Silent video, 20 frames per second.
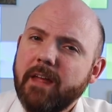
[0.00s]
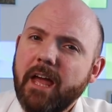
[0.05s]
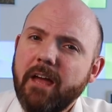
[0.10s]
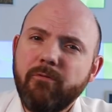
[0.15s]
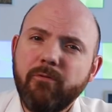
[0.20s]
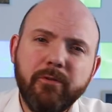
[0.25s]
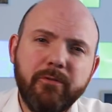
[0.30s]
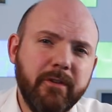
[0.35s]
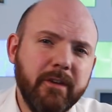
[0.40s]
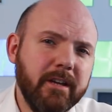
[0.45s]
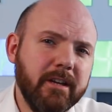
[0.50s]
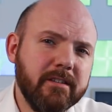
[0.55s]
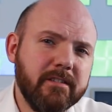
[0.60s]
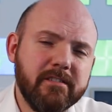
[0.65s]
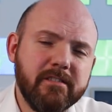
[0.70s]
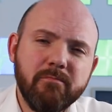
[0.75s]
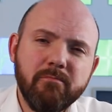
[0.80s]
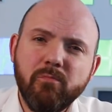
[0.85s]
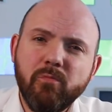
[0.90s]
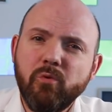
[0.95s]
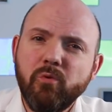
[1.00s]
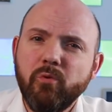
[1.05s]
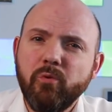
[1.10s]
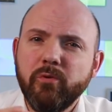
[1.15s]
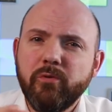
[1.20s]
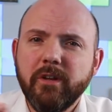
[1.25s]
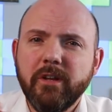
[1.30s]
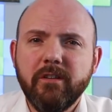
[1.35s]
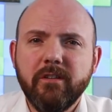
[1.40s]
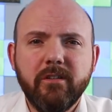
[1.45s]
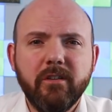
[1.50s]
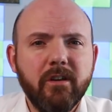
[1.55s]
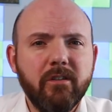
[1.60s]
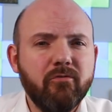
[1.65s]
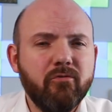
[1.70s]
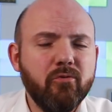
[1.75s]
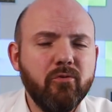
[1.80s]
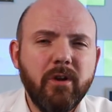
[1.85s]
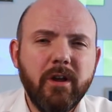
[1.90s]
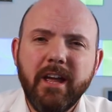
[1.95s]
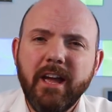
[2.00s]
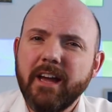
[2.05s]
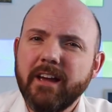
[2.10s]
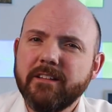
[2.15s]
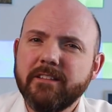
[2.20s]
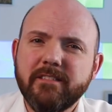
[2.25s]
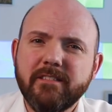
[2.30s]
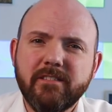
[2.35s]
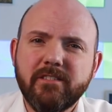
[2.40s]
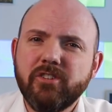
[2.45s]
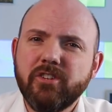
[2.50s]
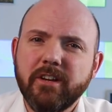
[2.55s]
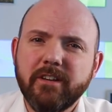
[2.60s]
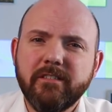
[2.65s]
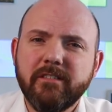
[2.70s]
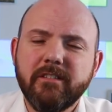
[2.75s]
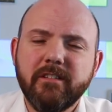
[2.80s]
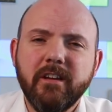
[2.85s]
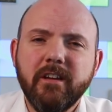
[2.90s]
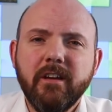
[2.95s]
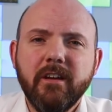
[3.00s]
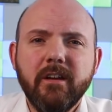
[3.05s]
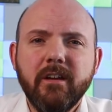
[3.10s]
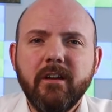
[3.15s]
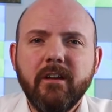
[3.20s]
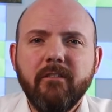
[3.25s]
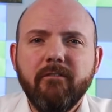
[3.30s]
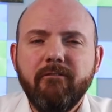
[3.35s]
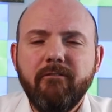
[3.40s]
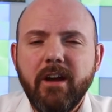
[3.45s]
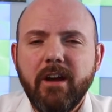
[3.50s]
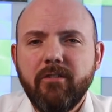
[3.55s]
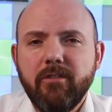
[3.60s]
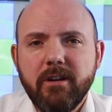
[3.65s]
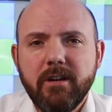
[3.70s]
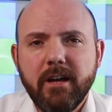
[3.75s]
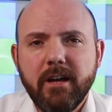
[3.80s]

everything is smooth and, and reacts just very